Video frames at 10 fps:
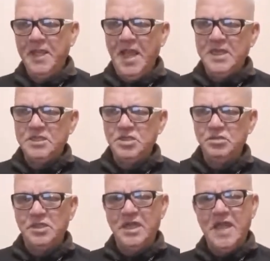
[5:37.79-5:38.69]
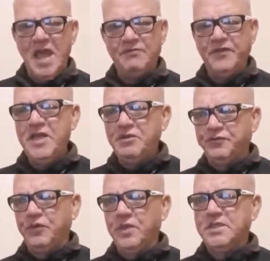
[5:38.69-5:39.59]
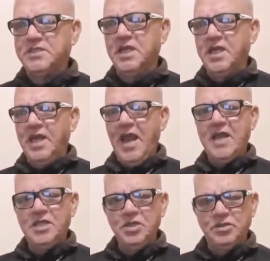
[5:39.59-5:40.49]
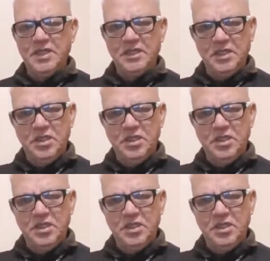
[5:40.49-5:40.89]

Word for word: And you can have influence and you can,